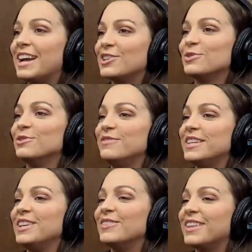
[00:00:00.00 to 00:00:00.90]
actual
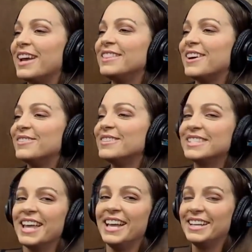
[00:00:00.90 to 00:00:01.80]
video that I thought
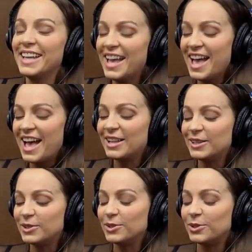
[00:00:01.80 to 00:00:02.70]
was like
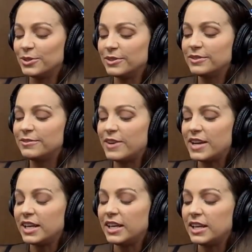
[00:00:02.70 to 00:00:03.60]
a little
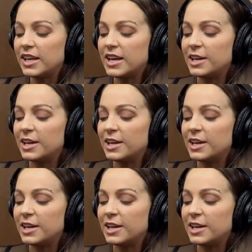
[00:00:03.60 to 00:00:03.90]
funny.